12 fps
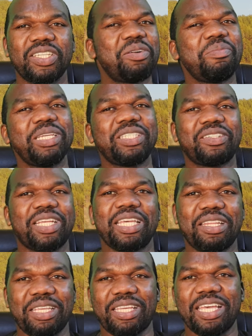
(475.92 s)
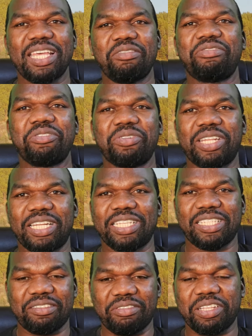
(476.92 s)
Without mentioning any food
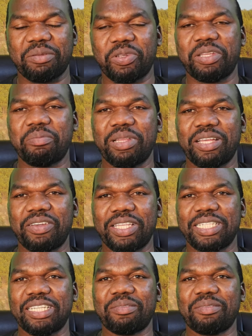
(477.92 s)
that is available on a Malawian